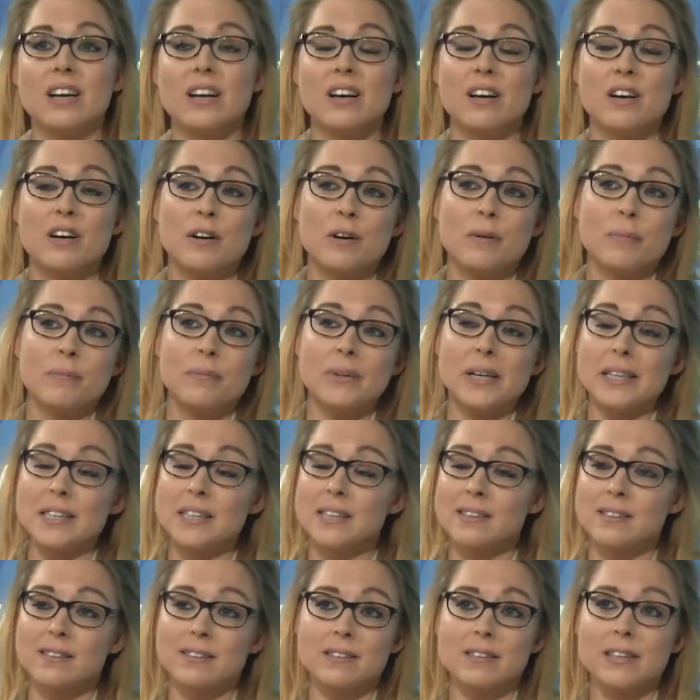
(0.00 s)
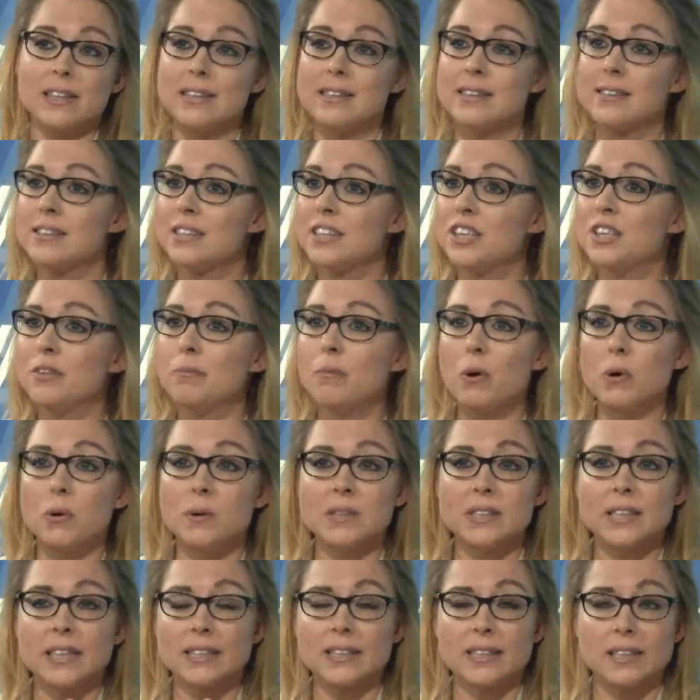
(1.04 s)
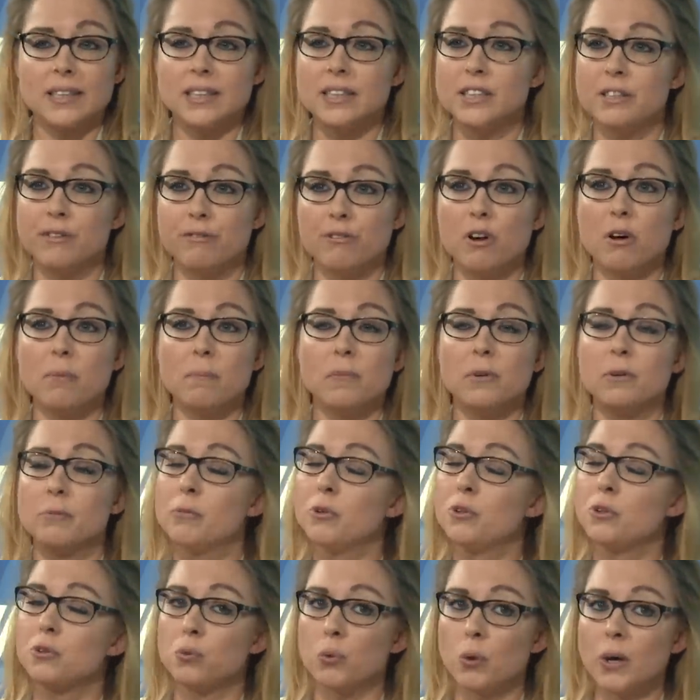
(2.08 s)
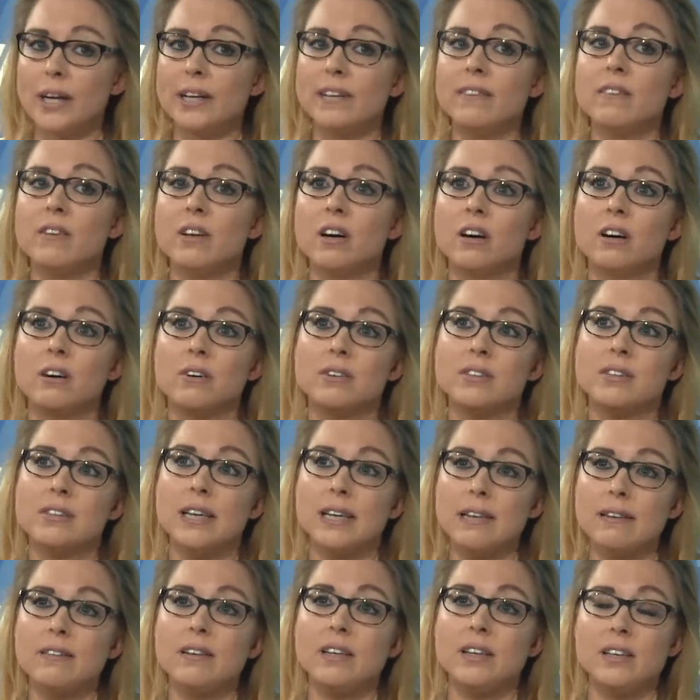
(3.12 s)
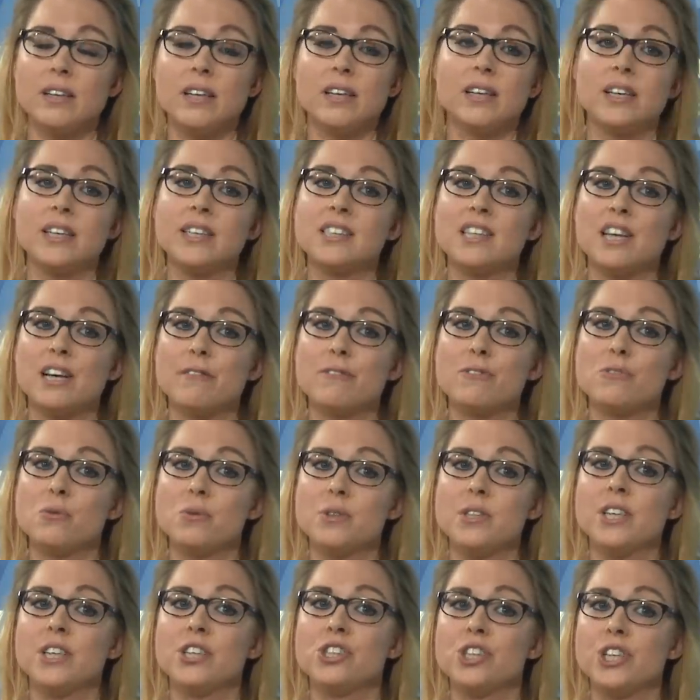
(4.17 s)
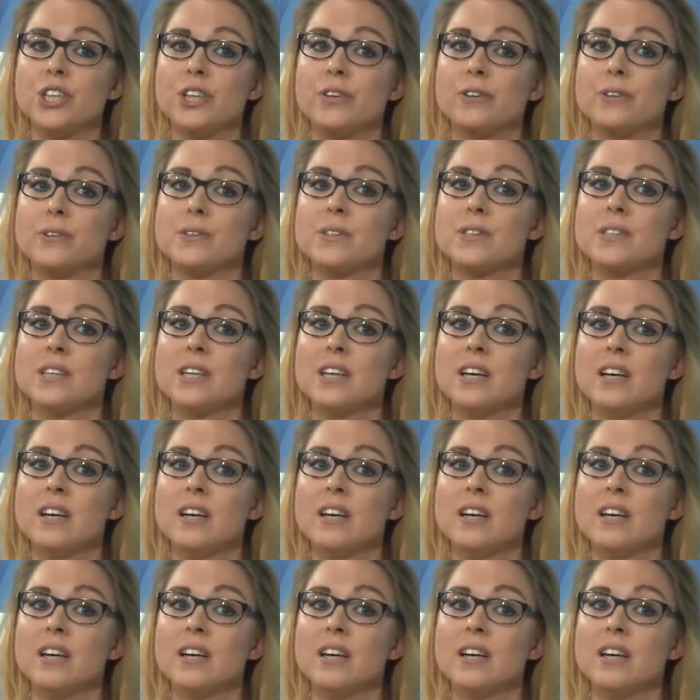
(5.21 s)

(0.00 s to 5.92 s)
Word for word: Um, that's that's in process and in development, but right now that thinking is left to the engineers.